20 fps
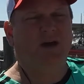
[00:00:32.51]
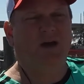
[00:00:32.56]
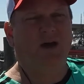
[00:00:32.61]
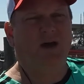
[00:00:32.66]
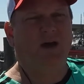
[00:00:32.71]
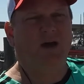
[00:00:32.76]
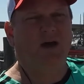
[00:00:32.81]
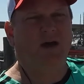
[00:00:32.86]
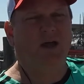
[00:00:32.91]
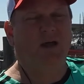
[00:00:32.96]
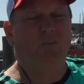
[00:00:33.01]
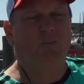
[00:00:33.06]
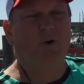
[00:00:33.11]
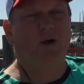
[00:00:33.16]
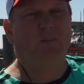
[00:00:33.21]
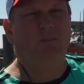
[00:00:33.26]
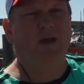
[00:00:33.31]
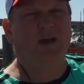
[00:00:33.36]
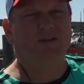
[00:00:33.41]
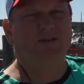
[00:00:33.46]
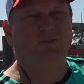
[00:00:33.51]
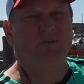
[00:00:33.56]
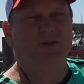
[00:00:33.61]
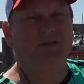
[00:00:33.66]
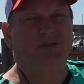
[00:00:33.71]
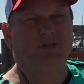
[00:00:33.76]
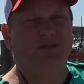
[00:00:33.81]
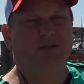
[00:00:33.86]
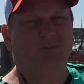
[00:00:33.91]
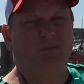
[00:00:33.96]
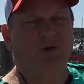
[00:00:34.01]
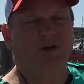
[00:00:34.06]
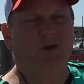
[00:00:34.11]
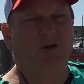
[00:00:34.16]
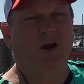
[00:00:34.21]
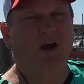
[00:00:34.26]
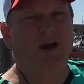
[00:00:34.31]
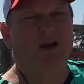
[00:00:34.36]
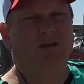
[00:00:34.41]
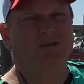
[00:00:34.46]
and what makes Mississippi
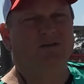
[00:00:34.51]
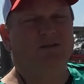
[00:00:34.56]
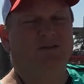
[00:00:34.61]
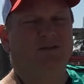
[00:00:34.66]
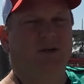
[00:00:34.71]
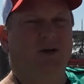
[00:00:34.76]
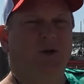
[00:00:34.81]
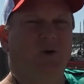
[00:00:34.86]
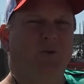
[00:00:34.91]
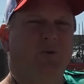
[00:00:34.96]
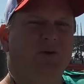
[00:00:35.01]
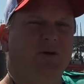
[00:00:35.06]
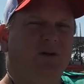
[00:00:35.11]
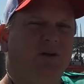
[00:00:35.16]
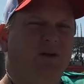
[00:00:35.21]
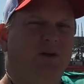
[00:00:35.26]
great. So